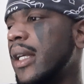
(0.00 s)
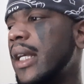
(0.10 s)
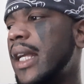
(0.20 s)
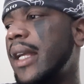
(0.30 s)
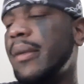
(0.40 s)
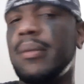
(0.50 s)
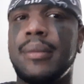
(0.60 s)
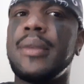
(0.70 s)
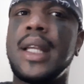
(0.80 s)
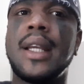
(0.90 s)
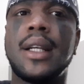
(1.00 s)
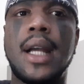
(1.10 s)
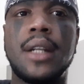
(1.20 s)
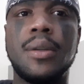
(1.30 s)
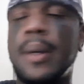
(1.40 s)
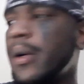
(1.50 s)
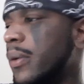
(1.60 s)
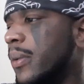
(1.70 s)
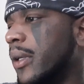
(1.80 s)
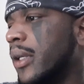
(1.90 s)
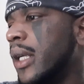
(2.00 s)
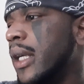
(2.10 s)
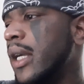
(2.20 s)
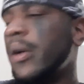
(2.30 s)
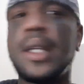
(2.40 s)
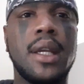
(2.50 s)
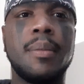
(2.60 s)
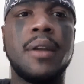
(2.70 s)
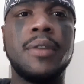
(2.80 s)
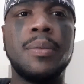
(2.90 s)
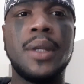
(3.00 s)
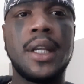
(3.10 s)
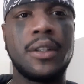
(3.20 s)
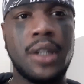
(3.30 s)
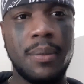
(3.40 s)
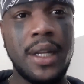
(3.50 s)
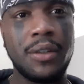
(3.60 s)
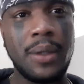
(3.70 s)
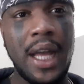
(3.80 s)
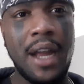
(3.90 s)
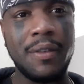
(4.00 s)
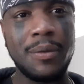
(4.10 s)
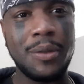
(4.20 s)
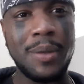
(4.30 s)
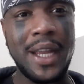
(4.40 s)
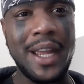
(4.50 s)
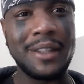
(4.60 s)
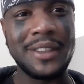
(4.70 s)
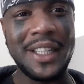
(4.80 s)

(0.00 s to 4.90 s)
And yeah, I do my homework. Oh yeah, my VPN is coming at you live from Japan.